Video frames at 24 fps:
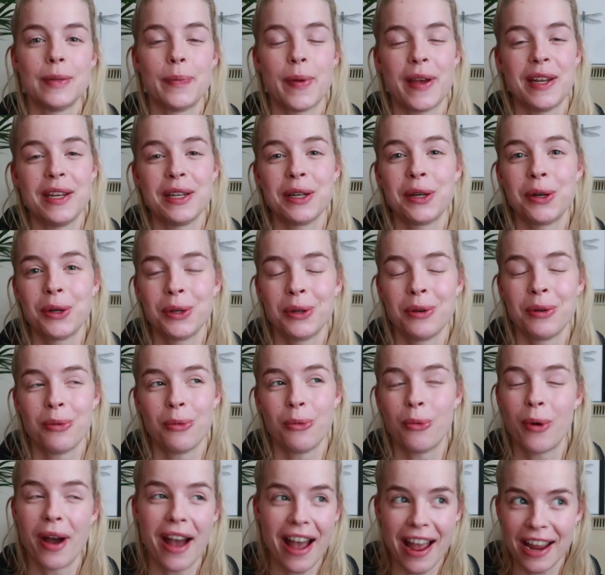depending
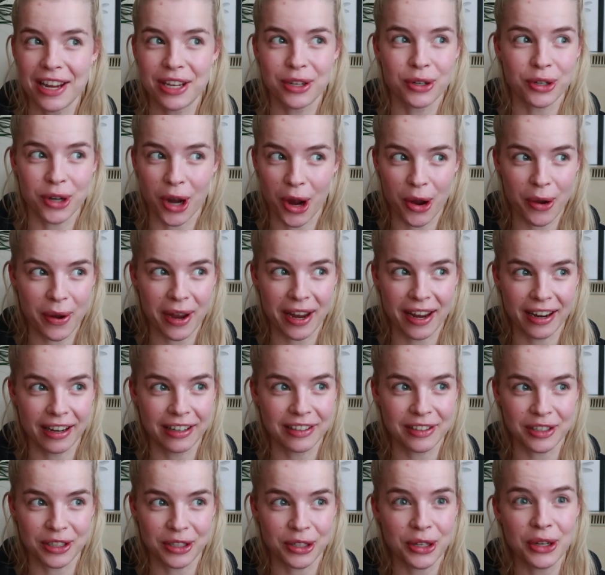on where you're
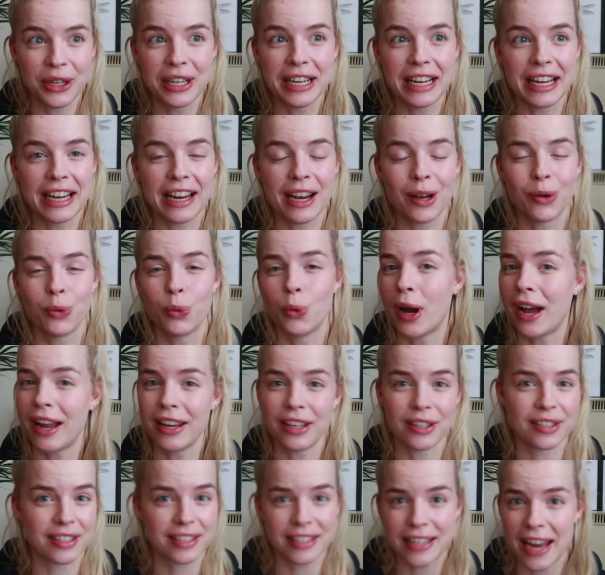going to uni and
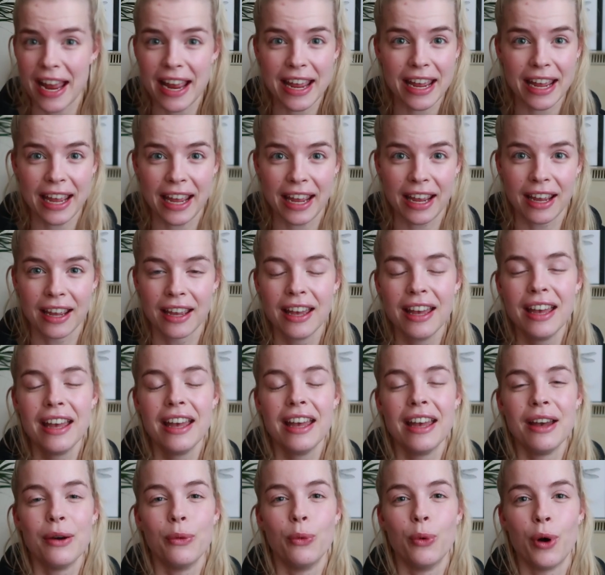where you're staying
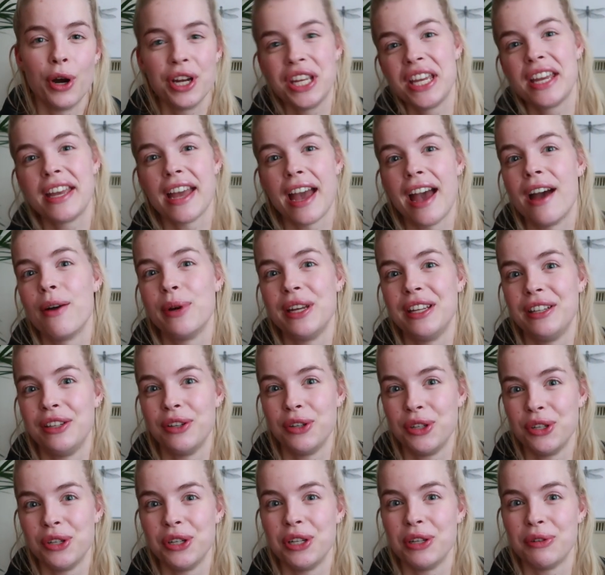what you get in
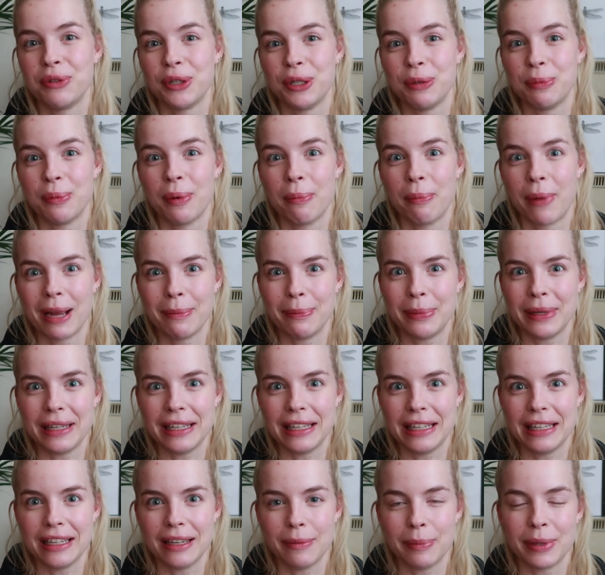your uni room might
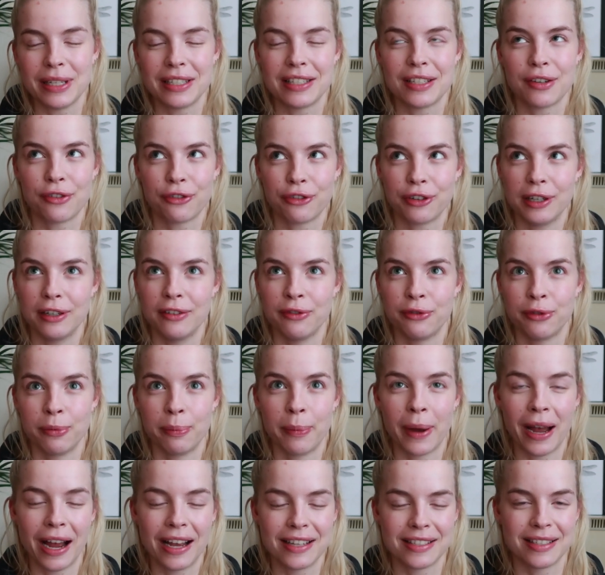be a bit different
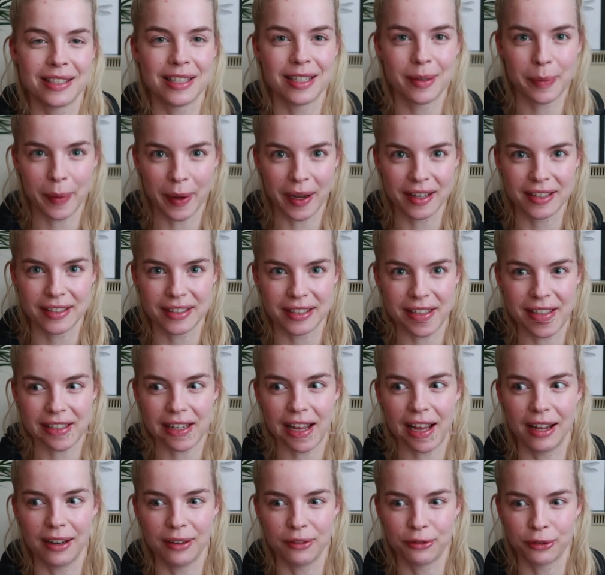from person to
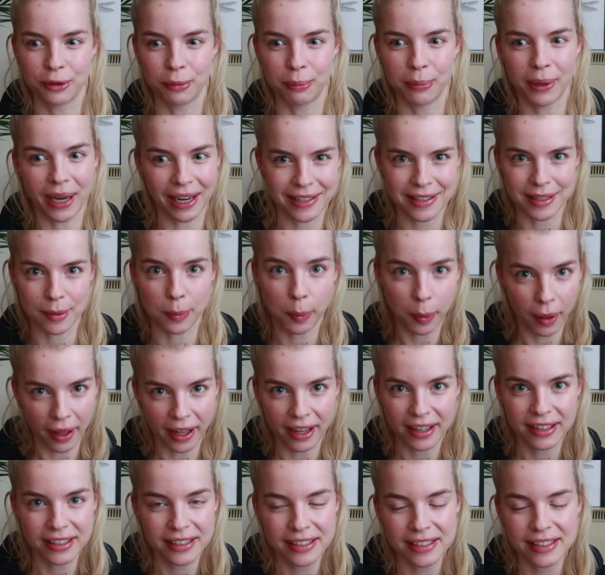person and from place to
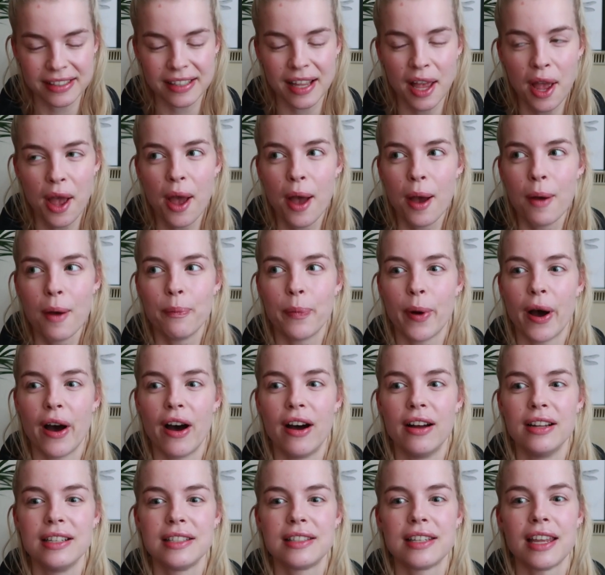place.
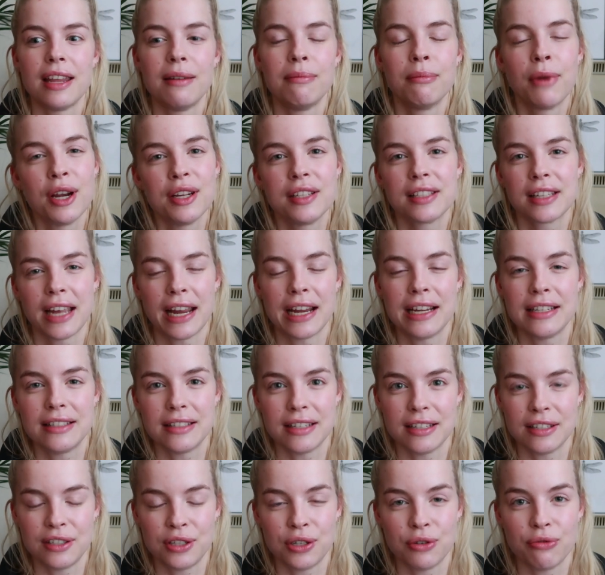But in most
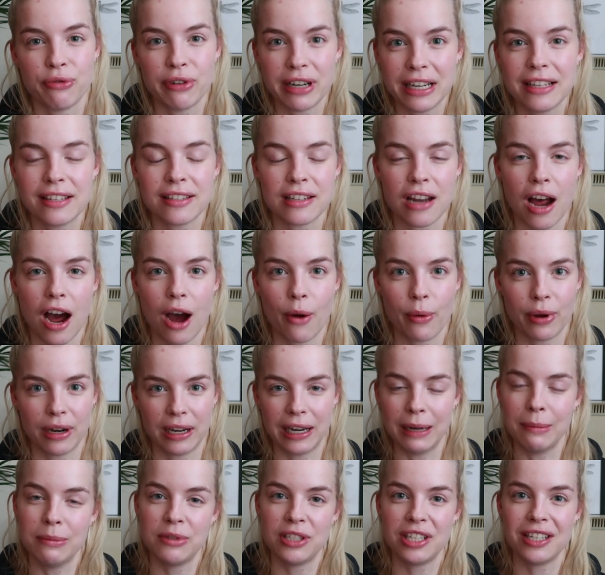cases, you really start with
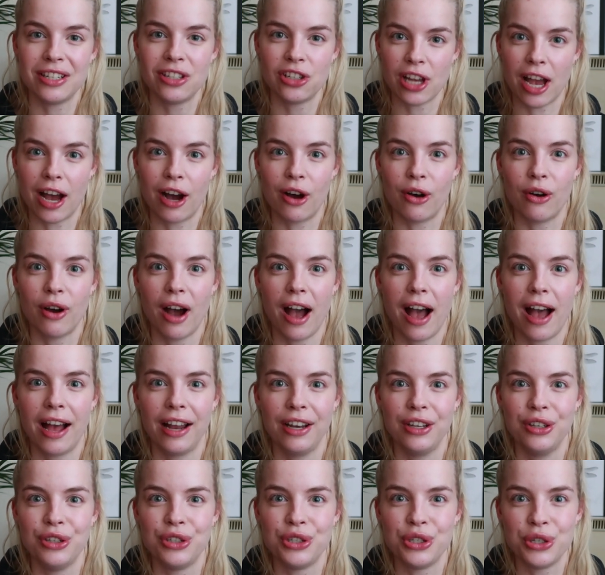an empty shell
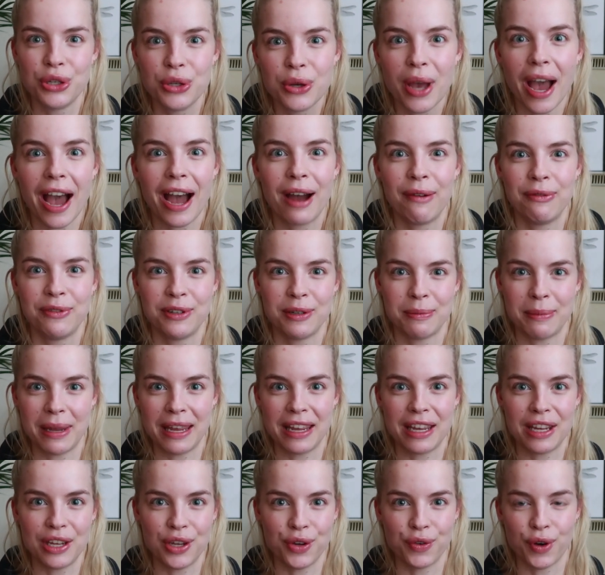and you have to
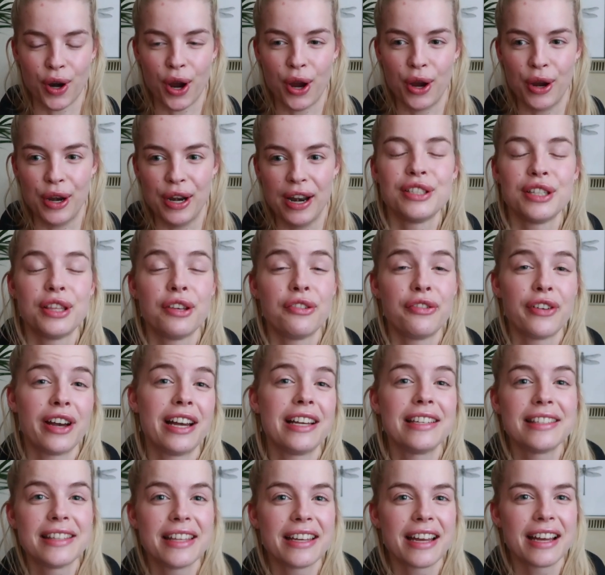make it your own. So the
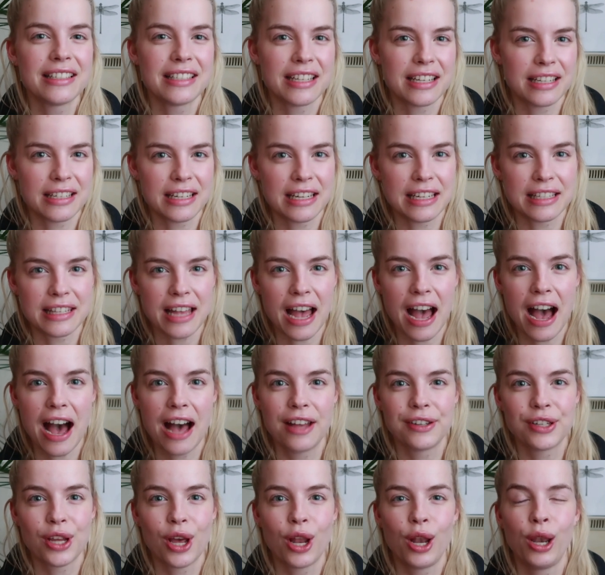first thing I did is
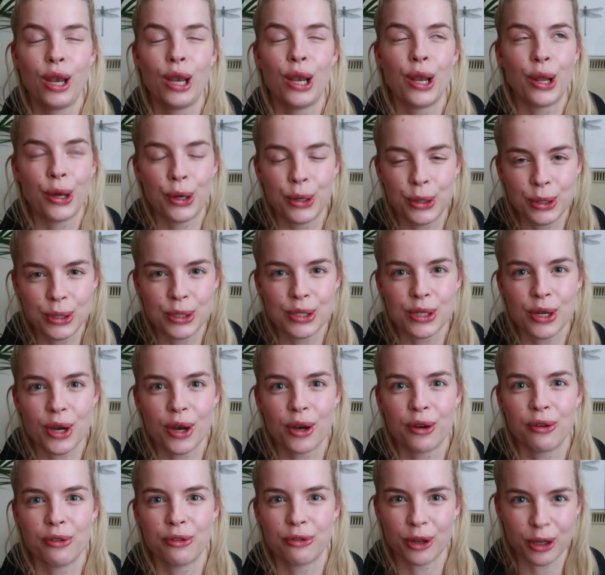add a load
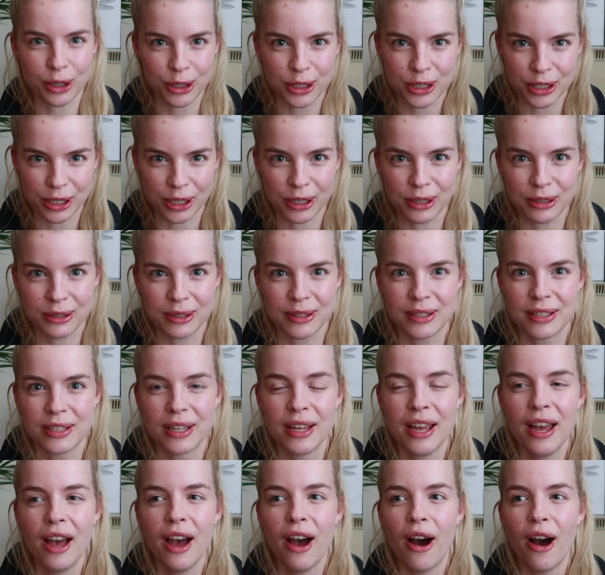of photos